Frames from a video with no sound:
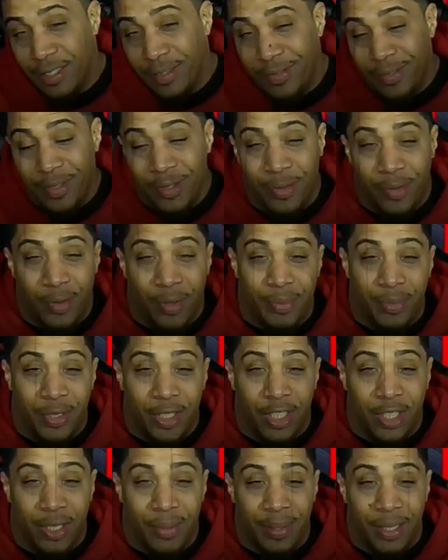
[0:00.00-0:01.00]
You know what I'm
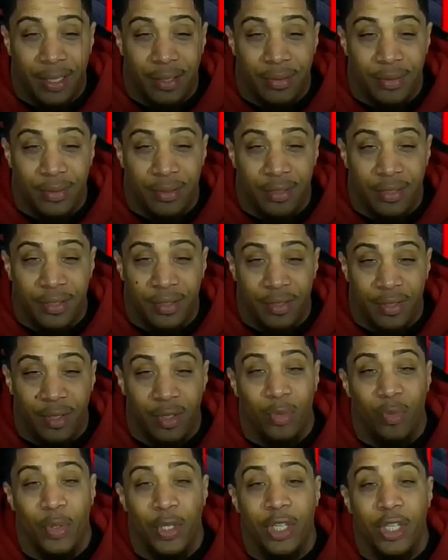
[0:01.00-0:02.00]
talking about?
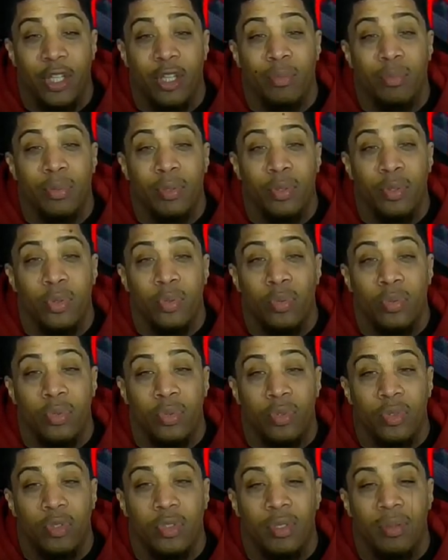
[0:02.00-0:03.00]
Winnie the Pooh,
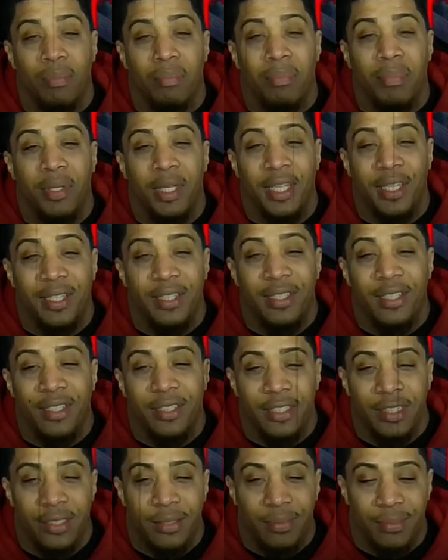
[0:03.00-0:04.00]
Blood and
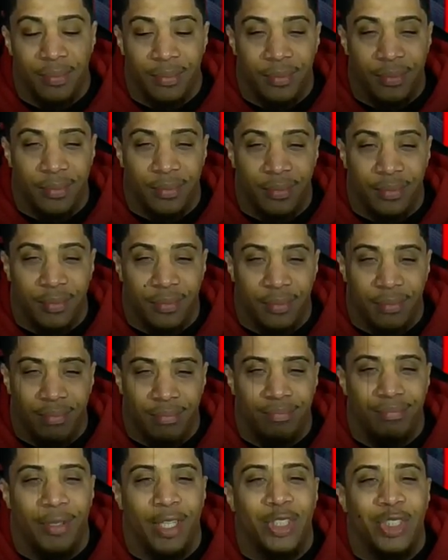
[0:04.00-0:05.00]
Honey.
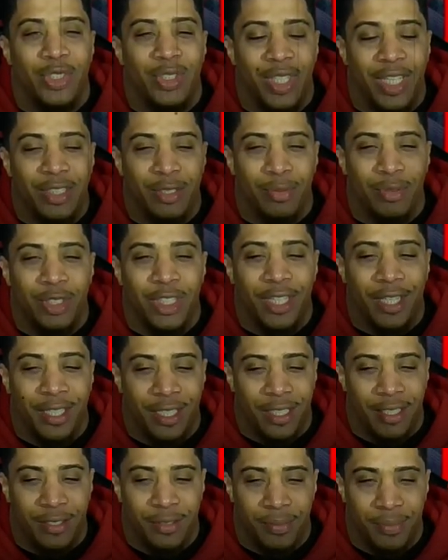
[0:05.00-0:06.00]
Make sure you guys go check it
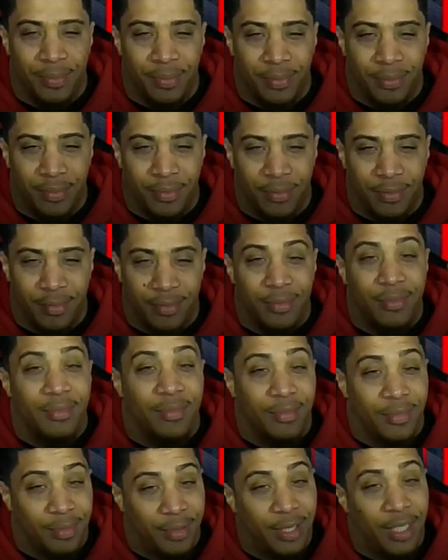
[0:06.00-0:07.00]
out.
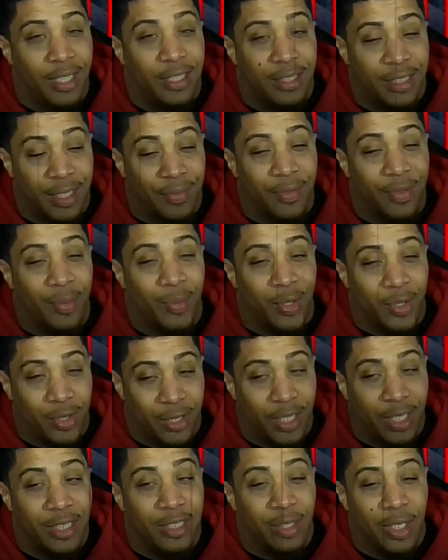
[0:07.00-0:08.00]
It definitely worth
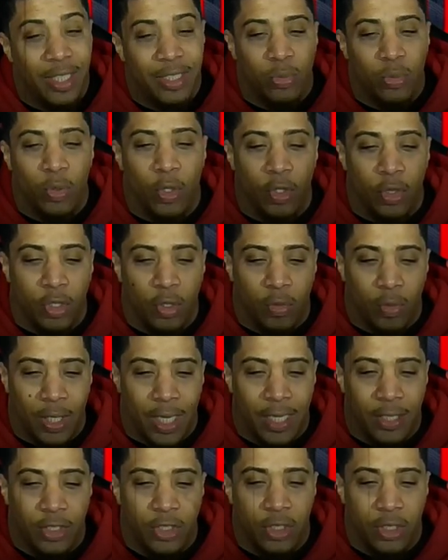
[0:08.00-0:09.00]
it's it's worth the
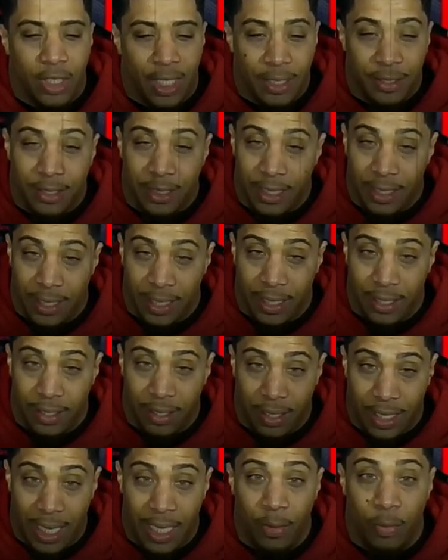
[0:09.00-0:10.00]
watch. I'll say that.
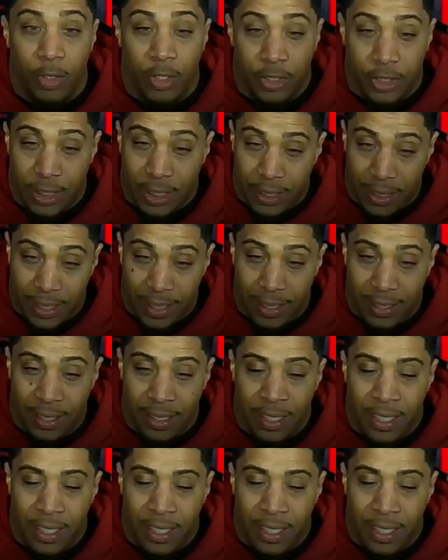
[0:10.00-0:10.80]
I will say that.